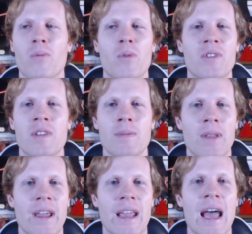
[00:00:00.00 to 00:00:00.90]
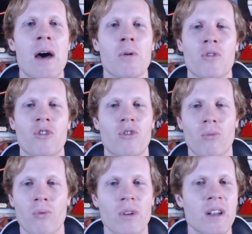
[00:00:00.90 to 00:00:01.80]
what seemed like hours just
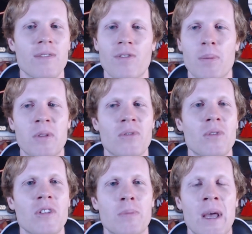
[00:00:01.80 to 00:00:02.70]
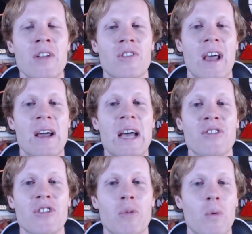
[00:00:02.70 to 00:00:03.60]
reading, flipping through these pages. I
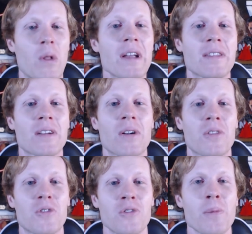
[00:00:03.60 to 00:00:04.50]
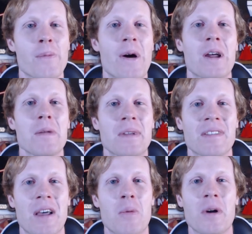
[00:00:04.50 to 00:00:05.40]
actually liked to go to the supermarket
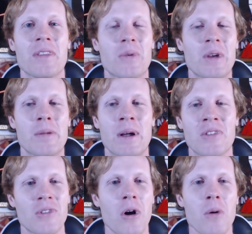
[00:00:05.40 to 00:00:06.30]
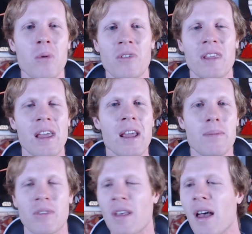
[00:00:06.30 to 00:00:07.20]
because I wanted to read about Star Wars and
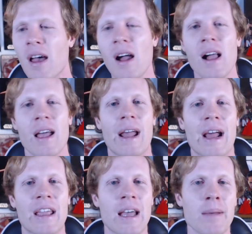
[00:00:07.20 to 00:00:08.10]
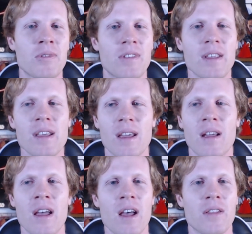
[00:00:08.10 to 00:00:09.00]
games. And I kept
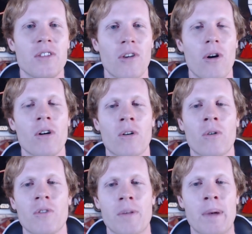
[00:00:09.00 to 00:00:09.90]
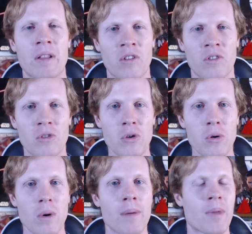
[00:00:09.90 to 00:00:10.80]
seeing these articles about this
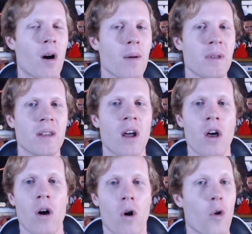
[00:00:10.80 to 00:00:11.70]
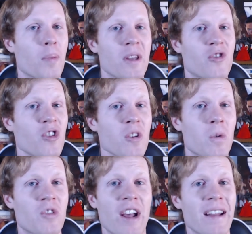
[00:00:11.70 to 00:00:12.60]
new upcoming RPG,
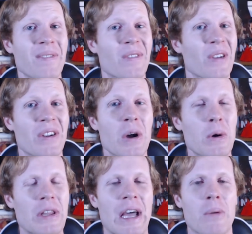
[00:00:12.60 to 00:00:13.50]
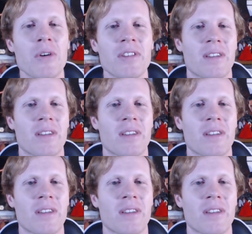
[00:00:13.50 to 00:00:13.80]
which I didn't even really know what that was at the